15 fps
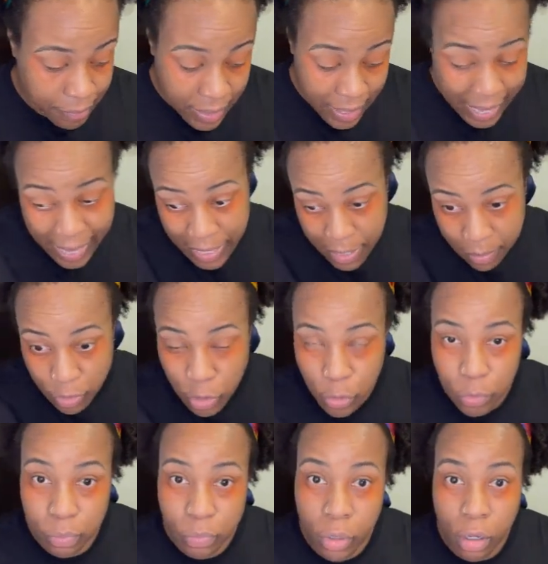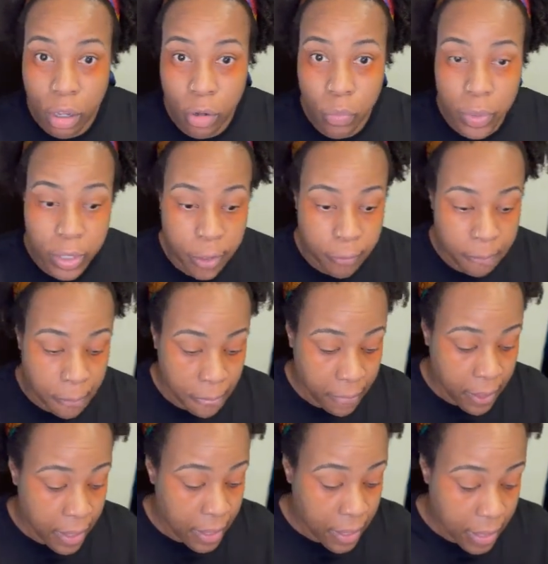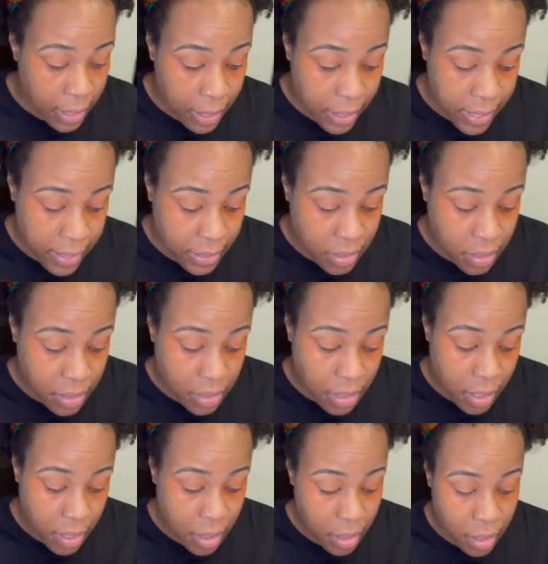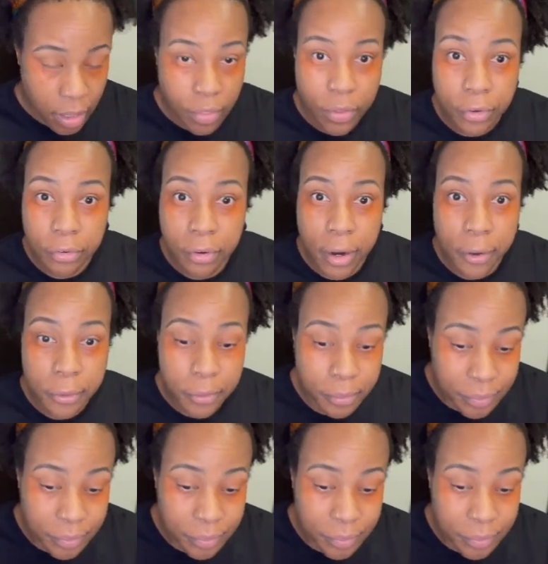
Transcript: And him too, along with her. Hence The Crow.